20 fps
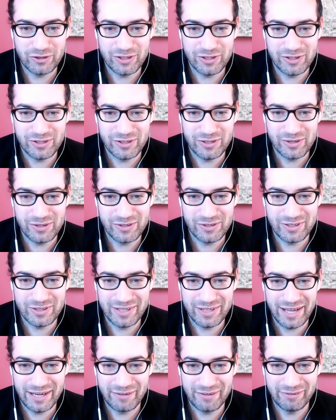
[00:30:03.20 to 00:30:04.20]
So this is
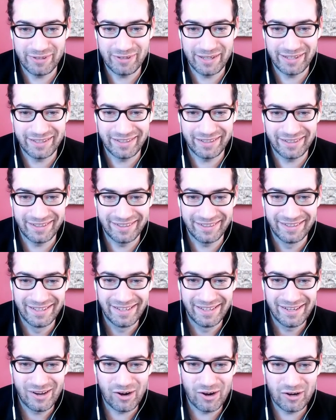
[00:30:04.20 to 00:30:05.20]
kind of like uh,
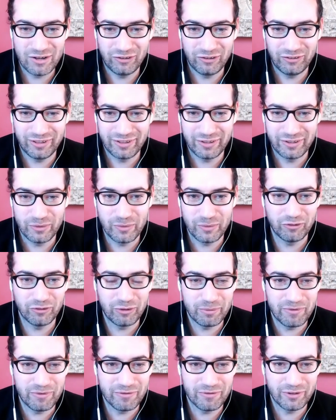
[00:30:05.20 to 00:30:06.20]
harnessing the
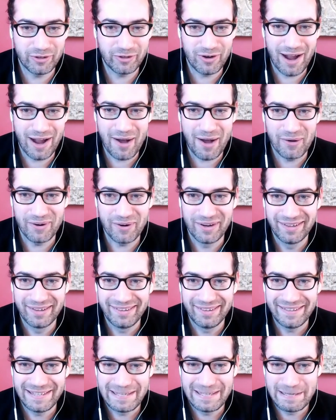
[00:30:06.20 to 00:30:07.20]
wisdom of the crowd.
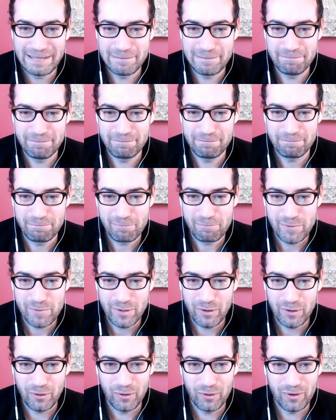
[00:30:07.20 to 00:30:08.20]
Um,
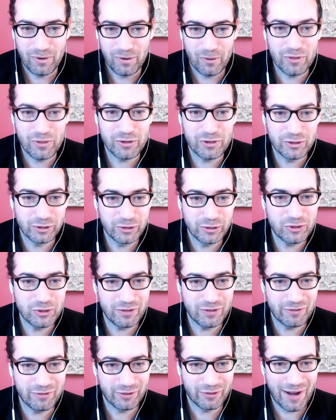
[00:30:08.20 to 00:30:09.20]
or, the delusion
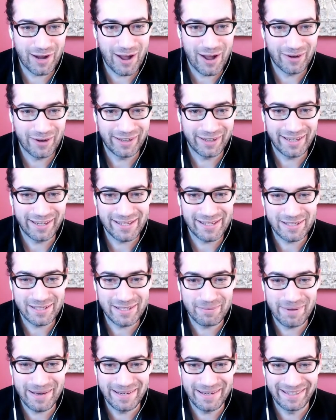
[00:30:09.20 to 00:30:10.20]
of the crowd, I guess,
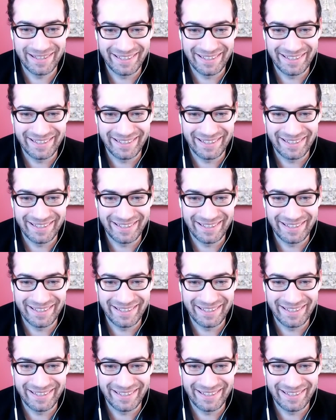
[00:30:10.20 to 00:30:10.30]
depending on